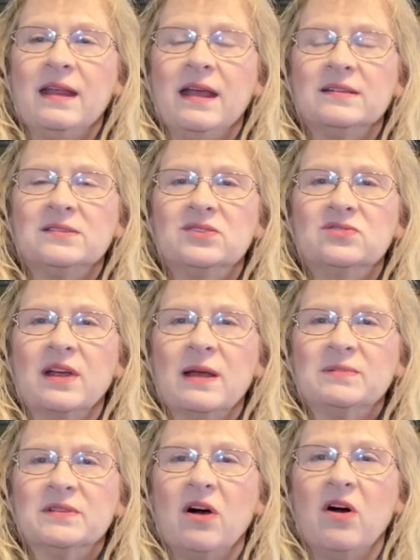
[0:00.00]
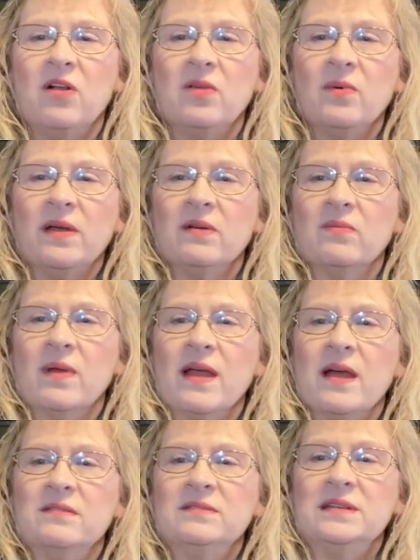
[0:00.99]
It has straps all the way
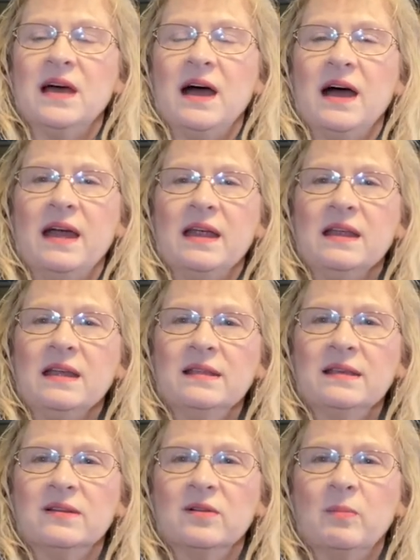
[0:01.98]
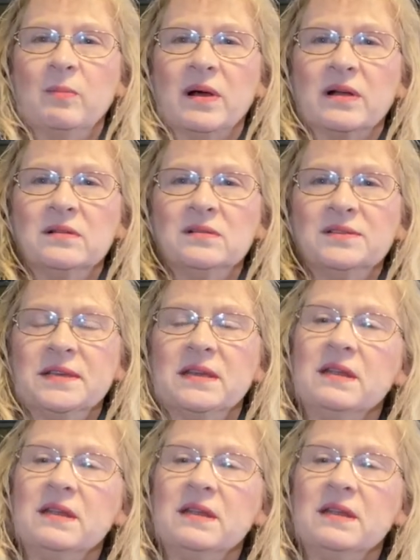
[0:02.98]
around, tiny little buckles.